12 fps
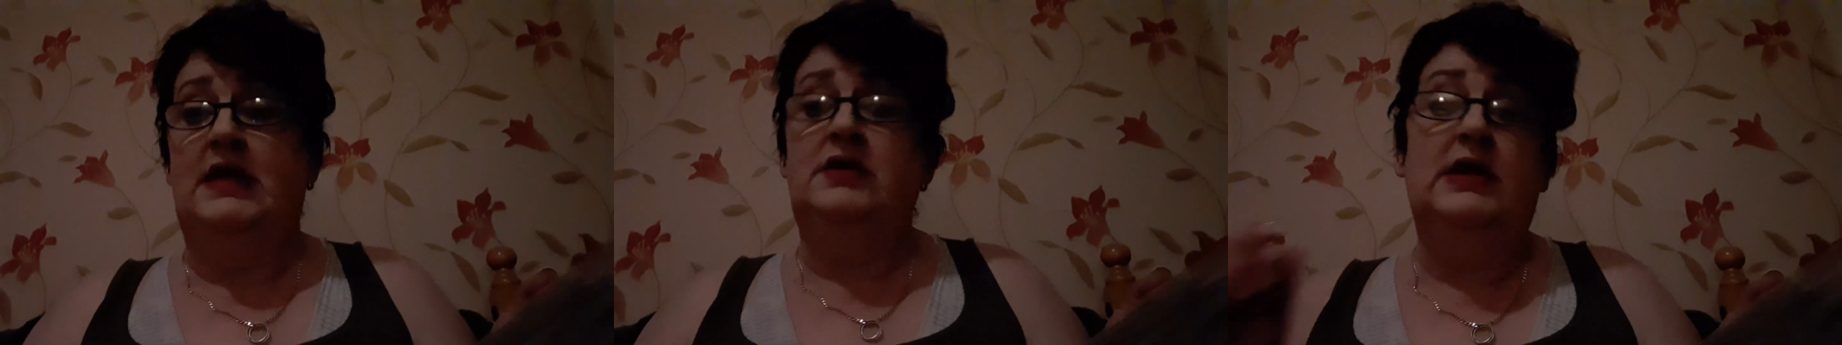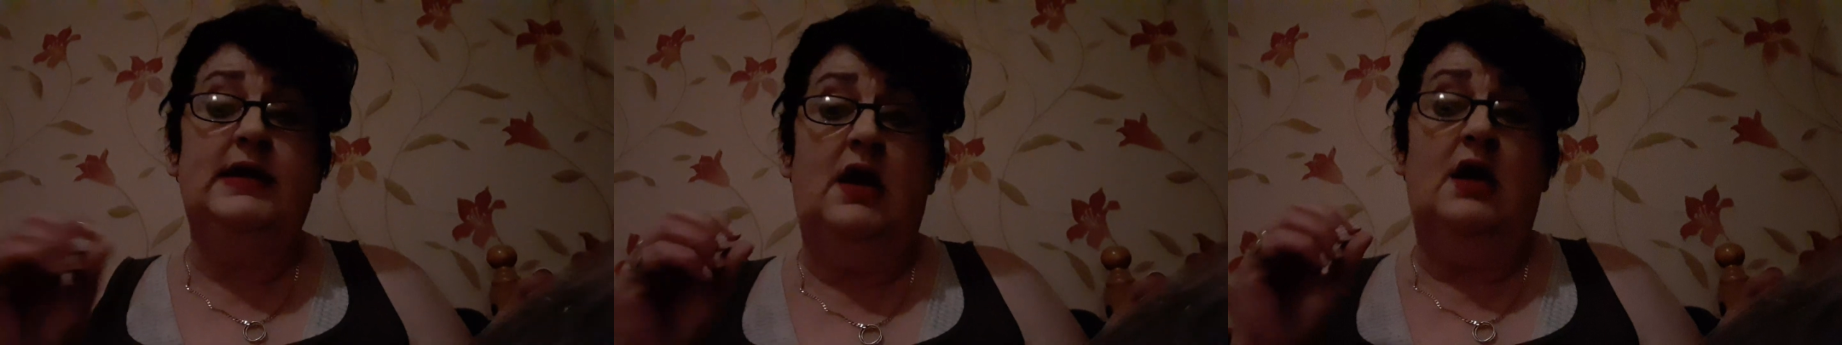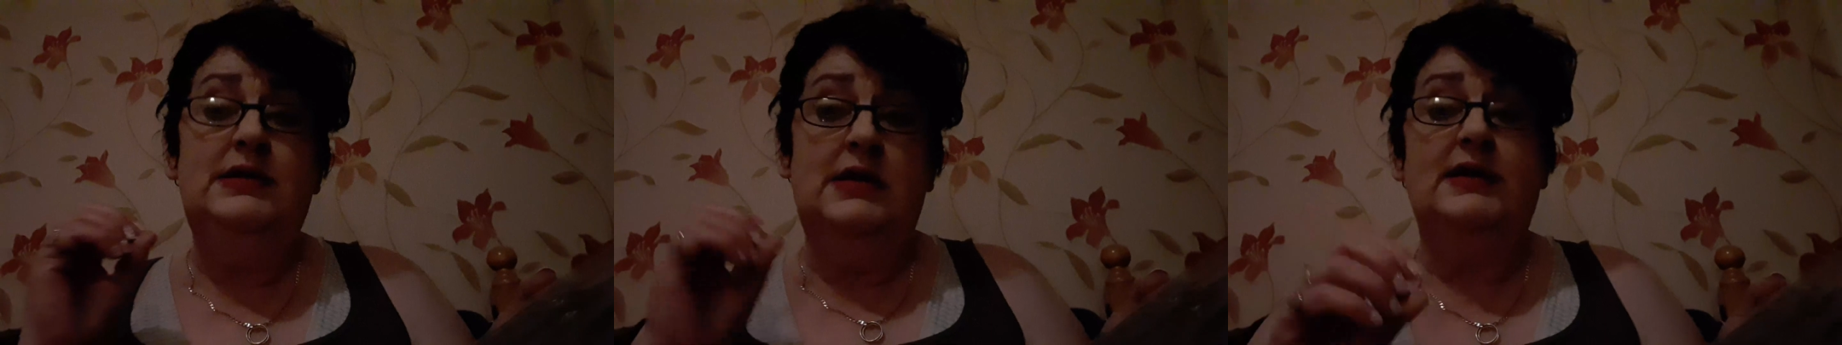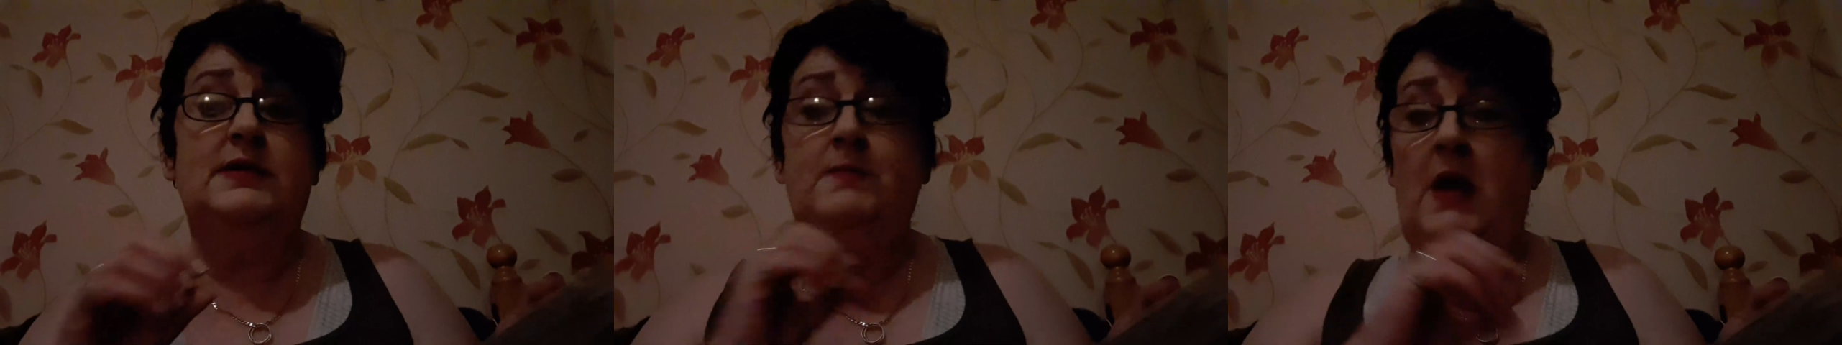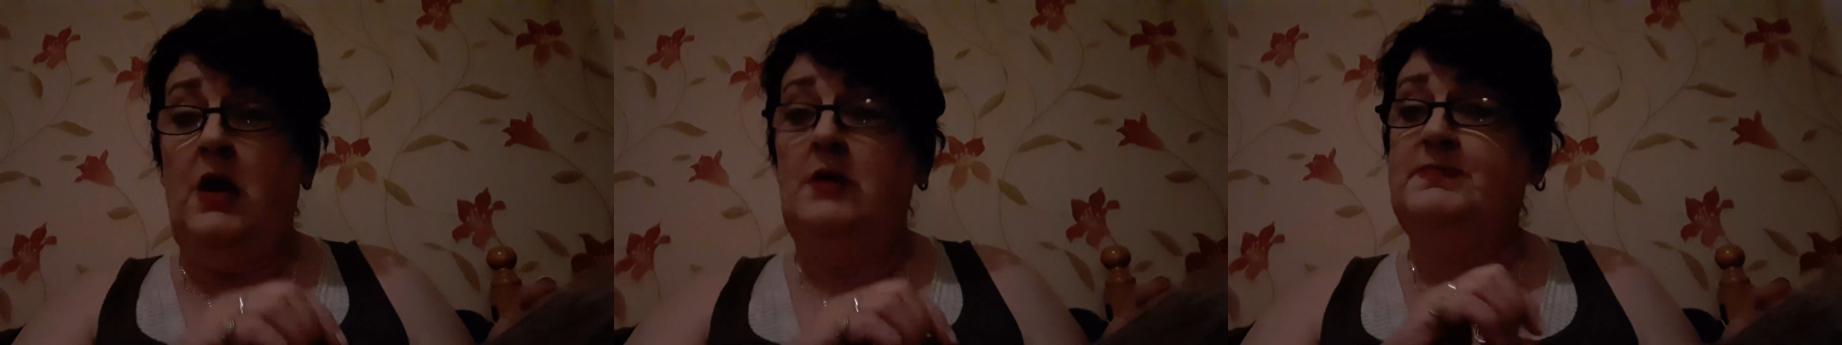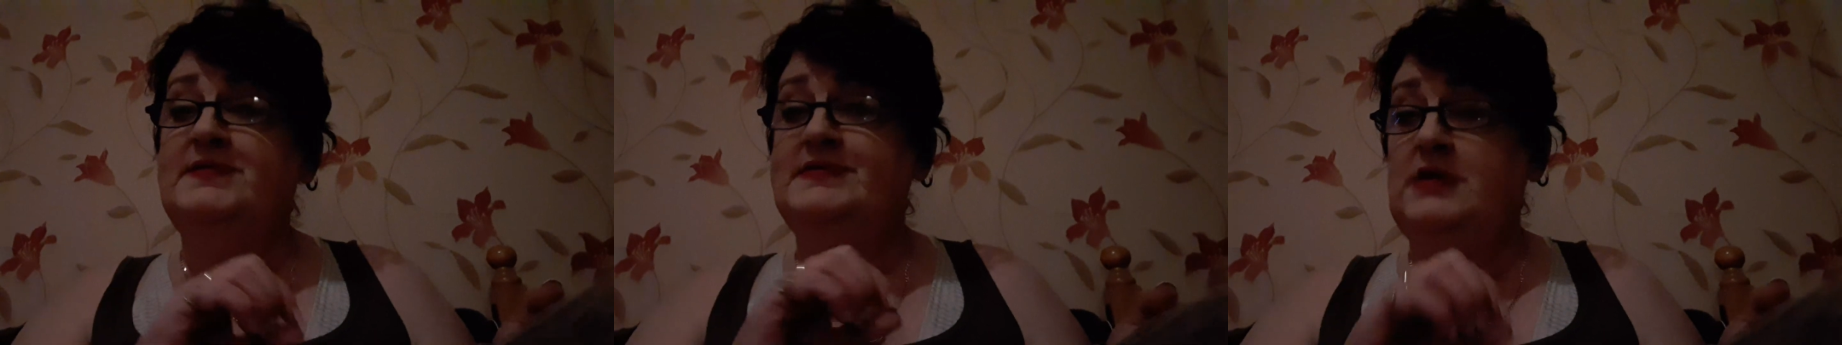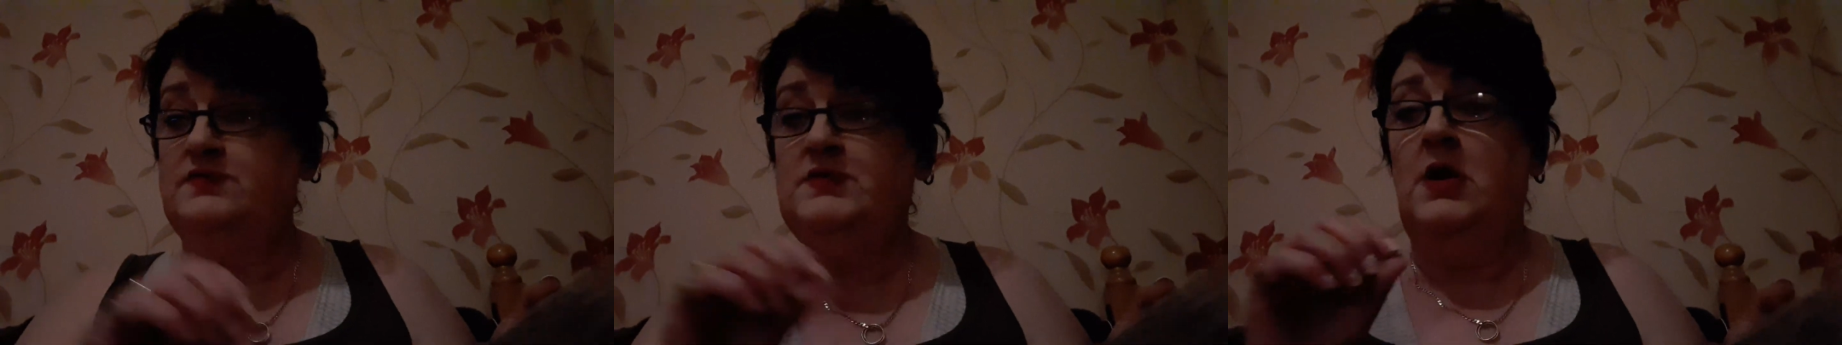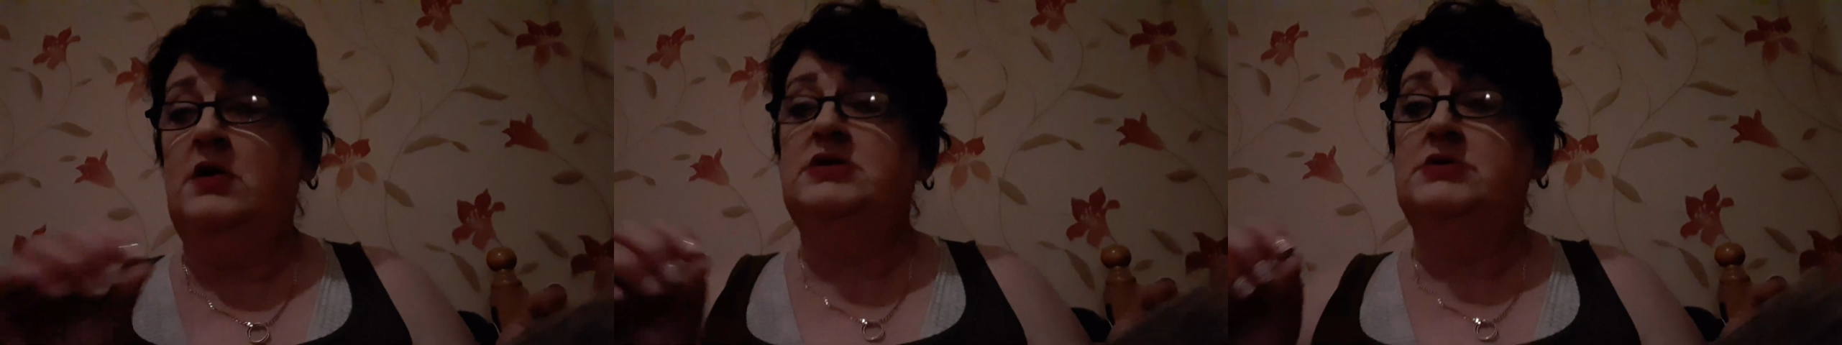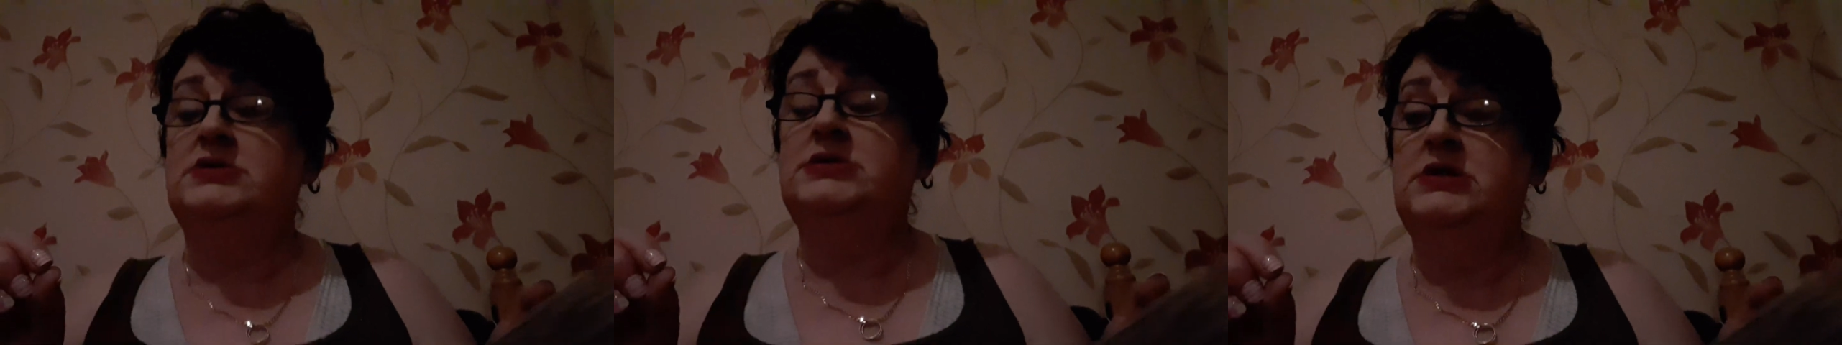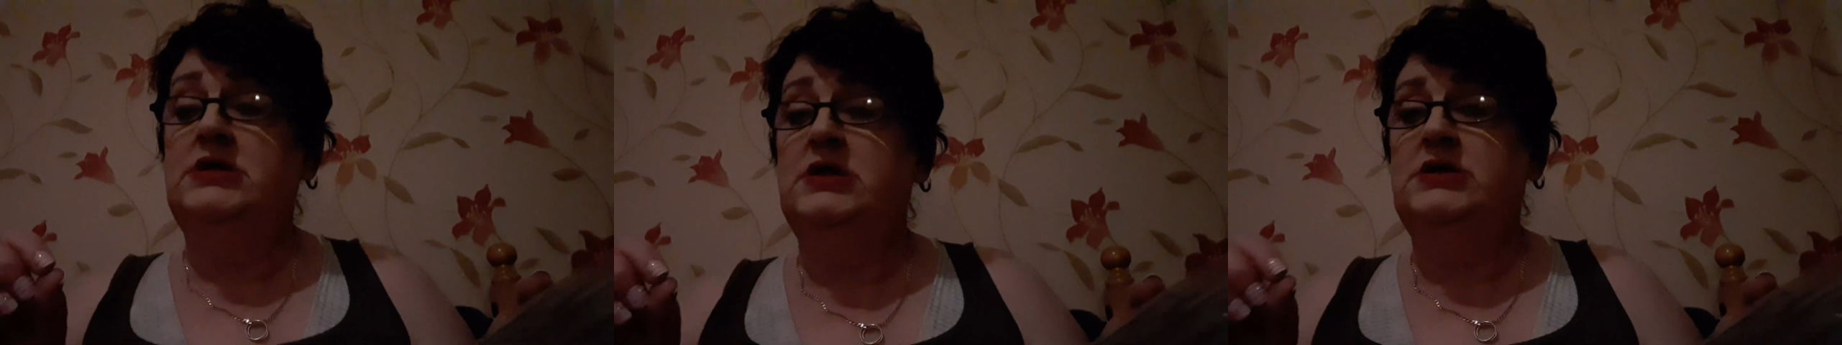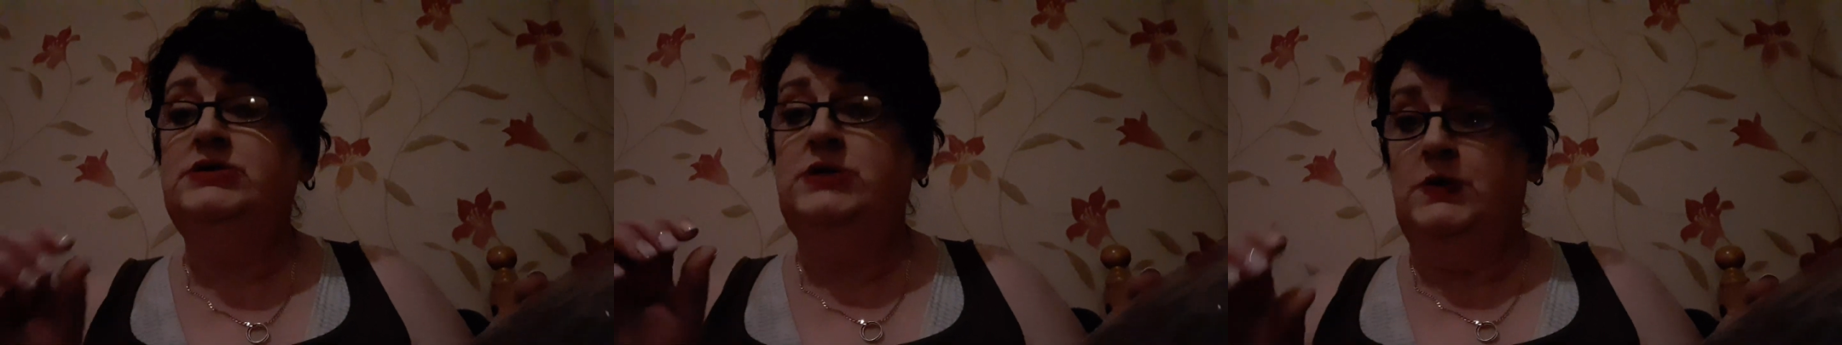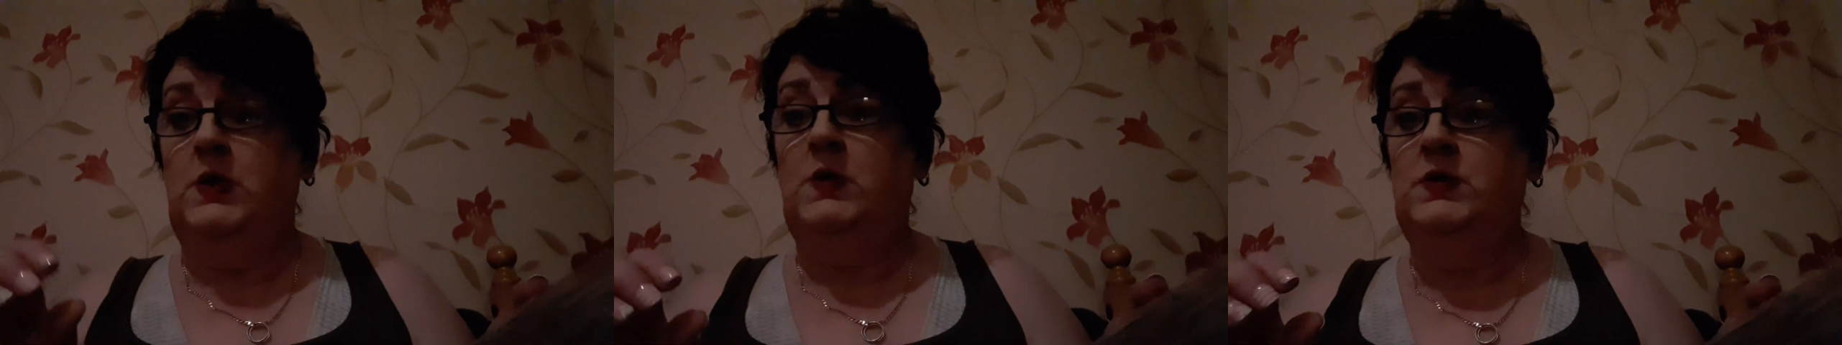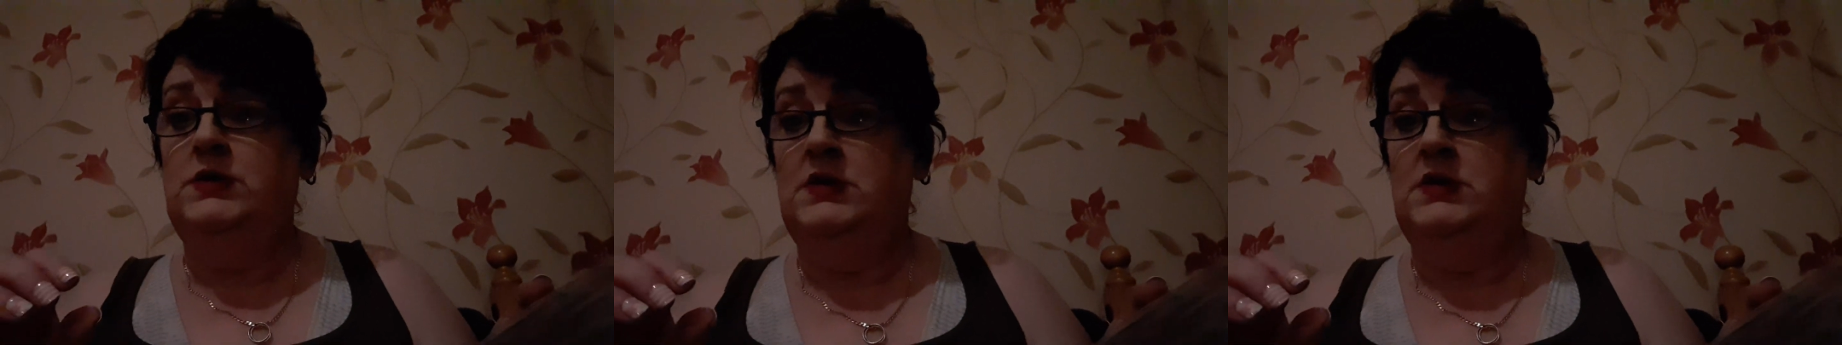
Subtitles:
and I like pops of colour, you know.